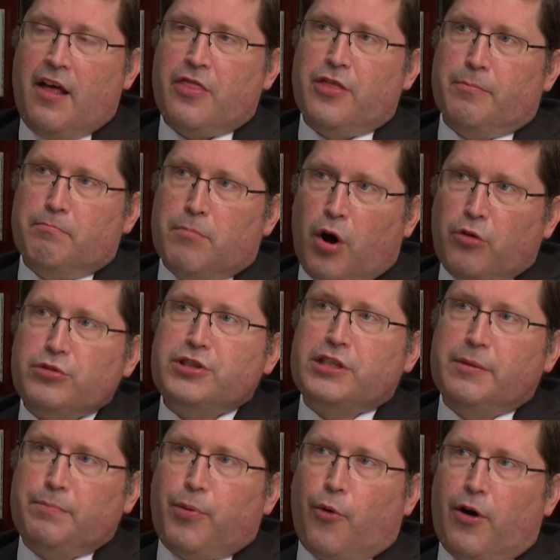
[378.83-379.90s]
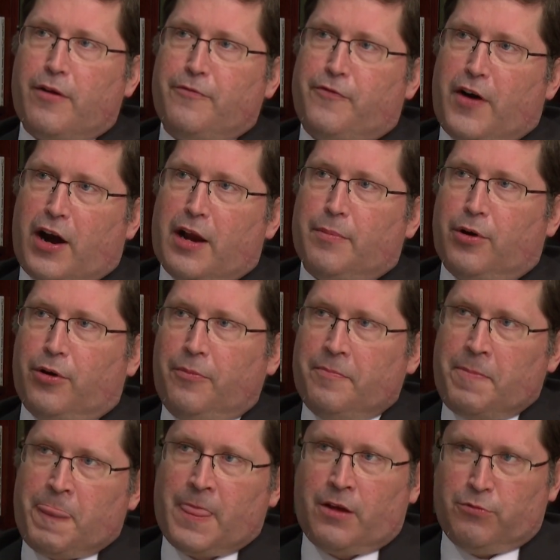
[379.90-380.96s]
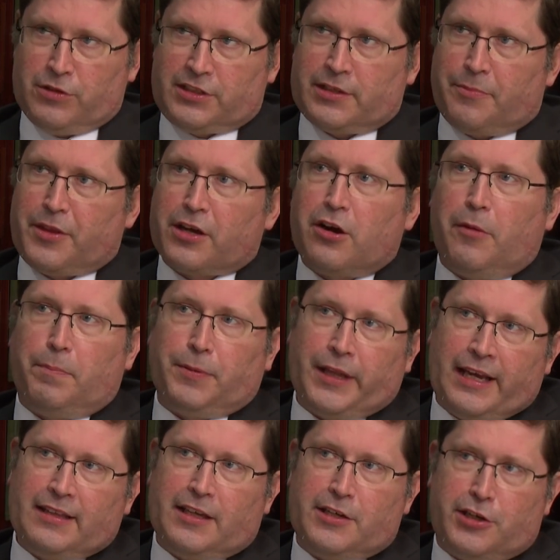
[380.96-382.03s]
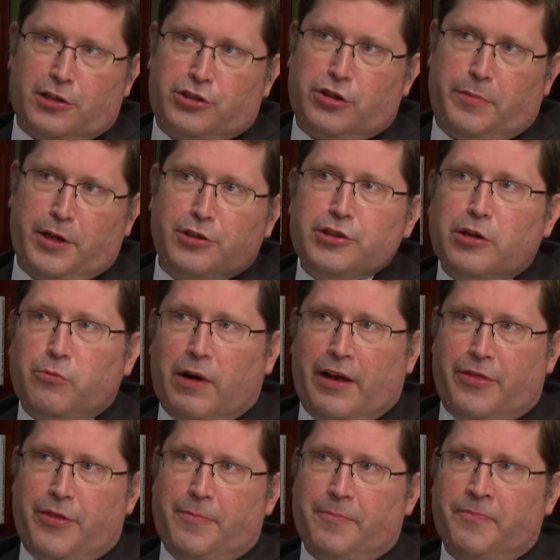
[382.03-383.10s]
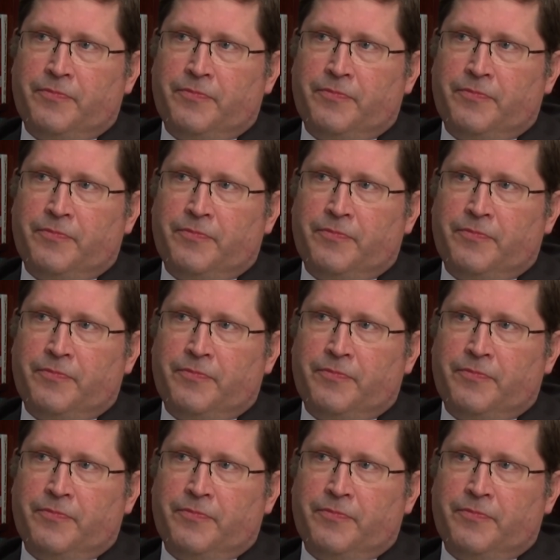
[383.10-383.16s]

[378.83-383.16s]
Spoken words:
the most important variable was something called platelet distribution width.